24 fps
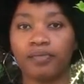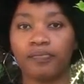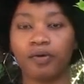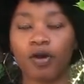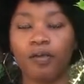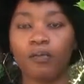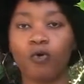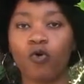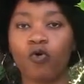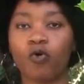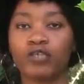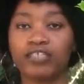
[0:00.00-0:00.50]

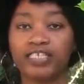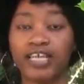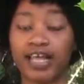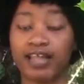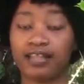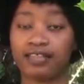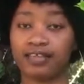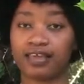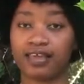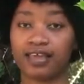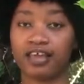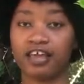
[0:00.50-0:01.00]
promote
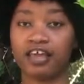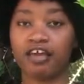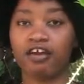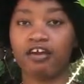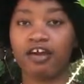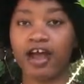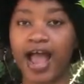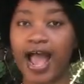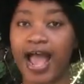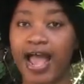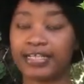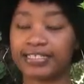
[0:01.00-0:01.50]
healthy
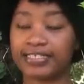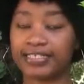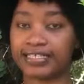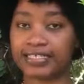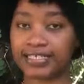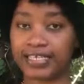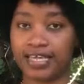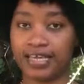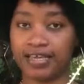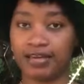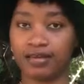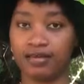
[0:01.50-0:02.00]
hair and
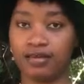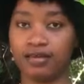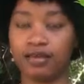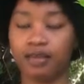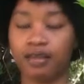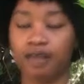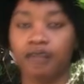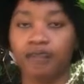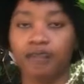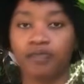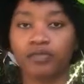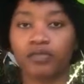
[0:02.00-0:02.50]
skin.
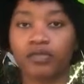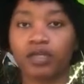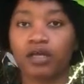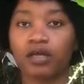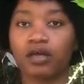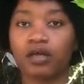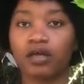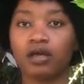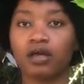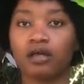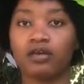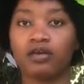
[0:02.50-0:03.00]

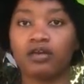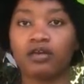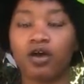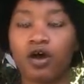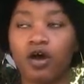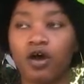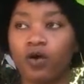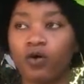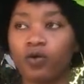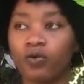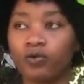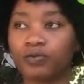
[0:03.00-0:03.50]

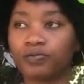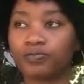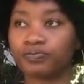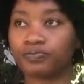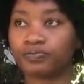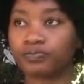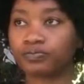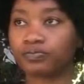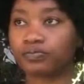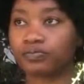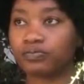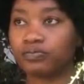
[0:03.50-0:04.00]
Now,
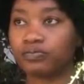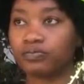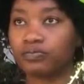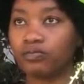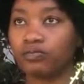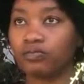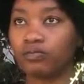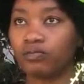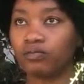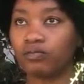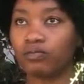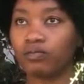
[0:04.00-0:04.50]

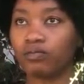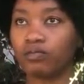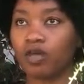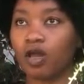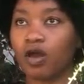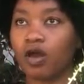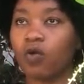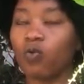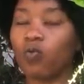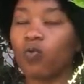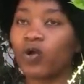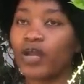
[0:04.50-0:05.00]

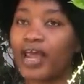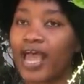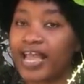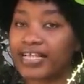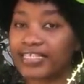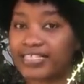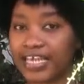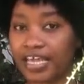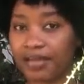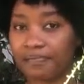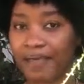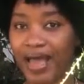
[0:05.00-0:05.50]
would I
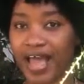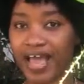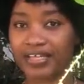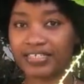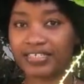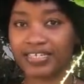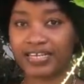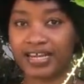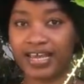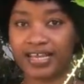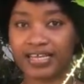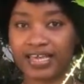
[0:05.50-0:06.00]
take
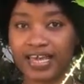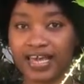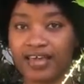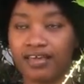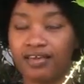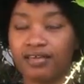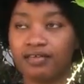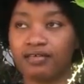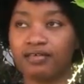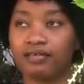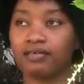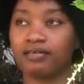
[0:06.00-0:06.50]
biotin
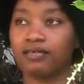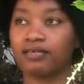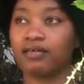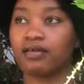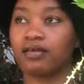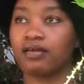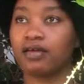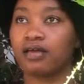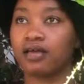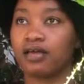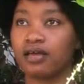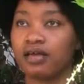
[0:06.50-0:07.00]
again?
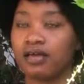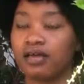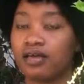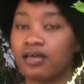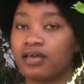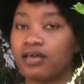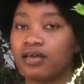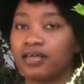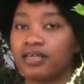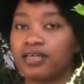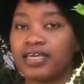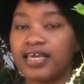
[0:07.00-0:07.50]

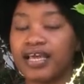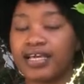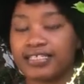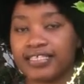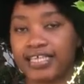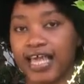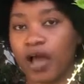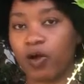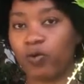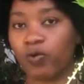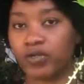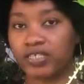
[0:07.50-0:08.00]

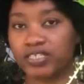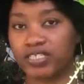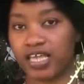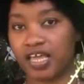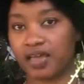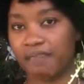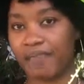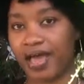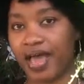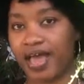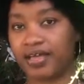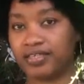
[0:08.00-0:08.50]
Yes, I would
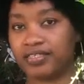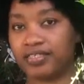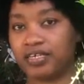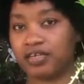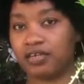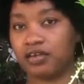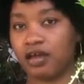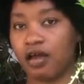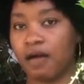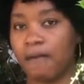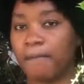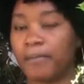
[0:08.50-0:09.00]
take
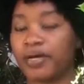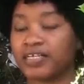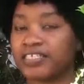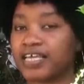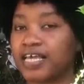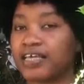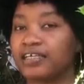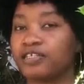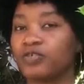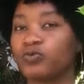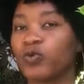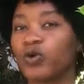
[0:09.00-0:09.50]
biotin, but
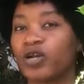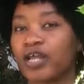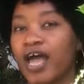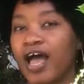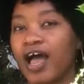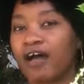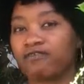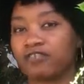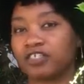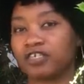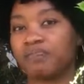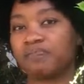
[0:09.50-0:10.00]
it would
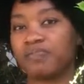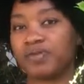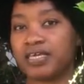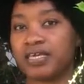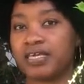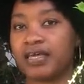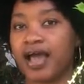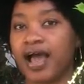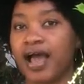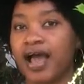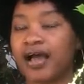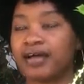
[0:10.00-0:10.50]
have to
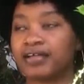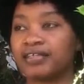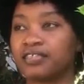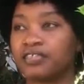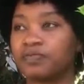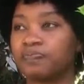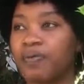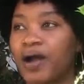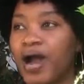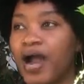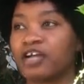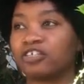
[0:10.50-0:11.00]
be
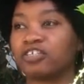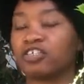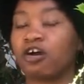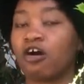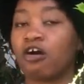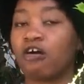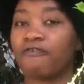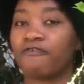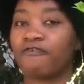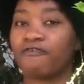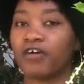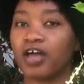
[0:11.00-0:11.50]
as part
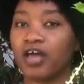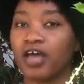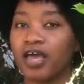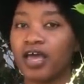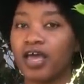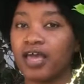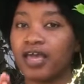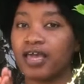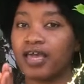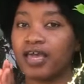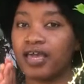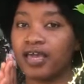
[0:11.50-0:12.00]
of
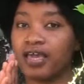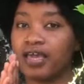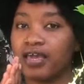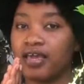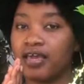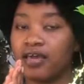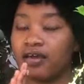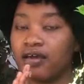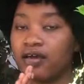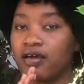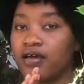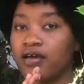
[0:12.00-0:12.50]

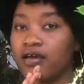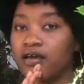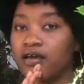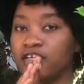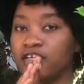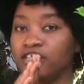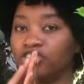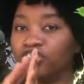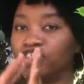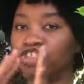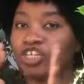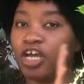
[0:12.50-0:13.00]
a
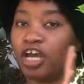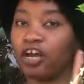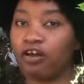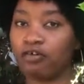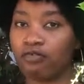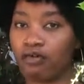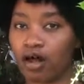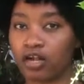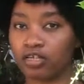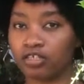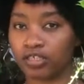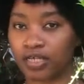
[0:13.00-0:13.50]

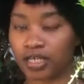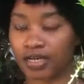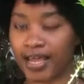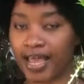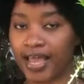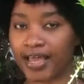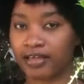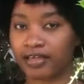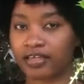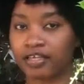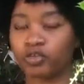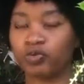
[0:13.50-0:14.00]
general,
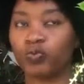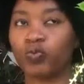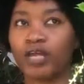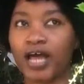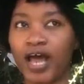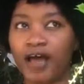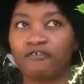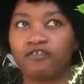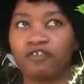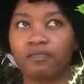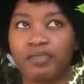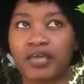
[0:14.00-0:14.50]
like it would
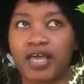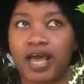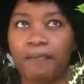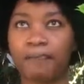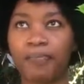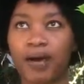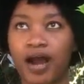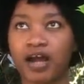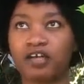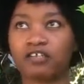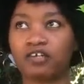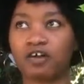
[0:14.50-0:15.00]
have to be a
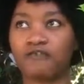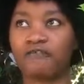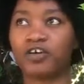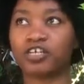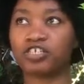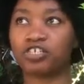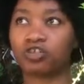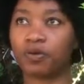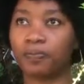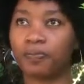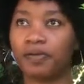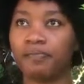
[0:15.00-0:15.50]
part of a
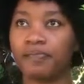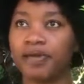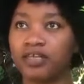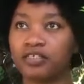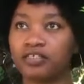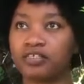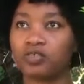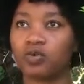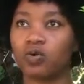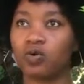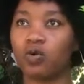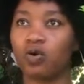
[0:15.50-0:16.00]

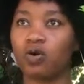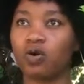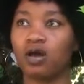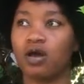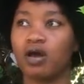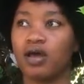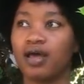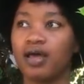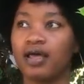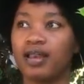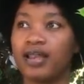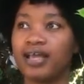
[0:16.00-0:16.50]
supplement. So
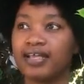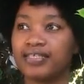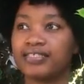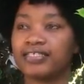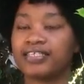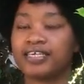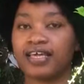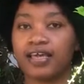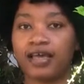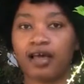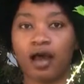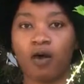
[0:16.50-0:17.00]
let's
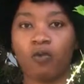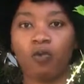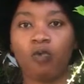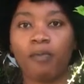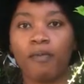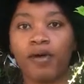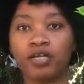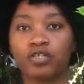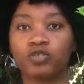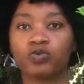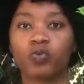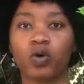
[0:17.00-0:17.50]
say a
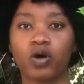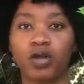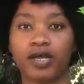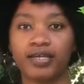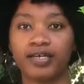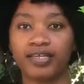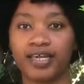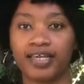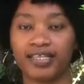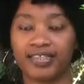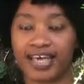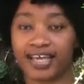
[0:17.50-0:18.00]
woman's one a
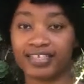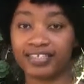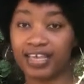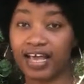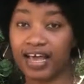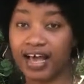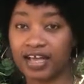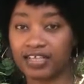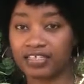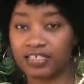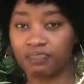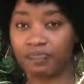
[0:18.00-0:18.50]
day that
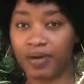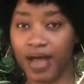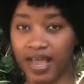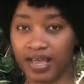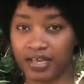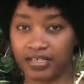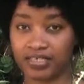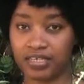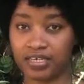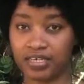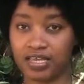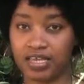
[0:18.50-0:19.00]
has
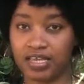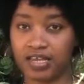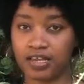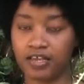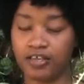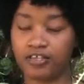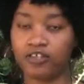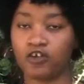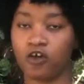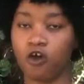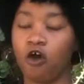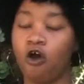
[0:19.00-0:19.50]
biotin in
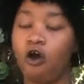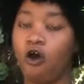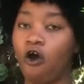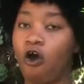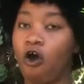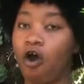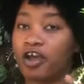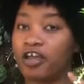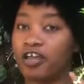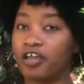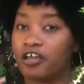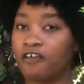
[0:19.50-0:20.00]
it,
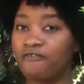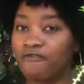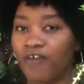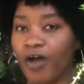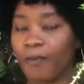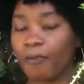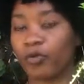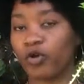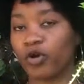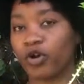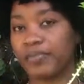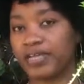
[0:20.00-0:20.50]
or if
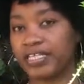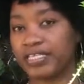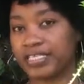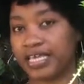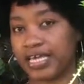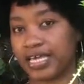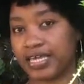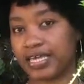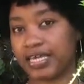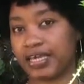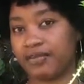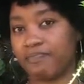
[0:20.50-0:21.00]
I'm going to be
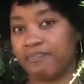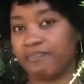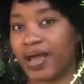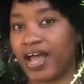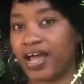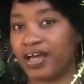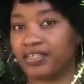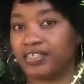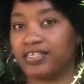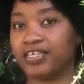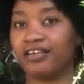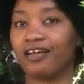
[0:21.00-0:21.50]
taking
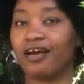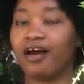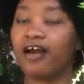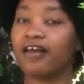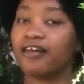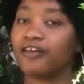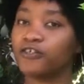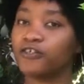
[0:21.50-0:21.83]
biotin on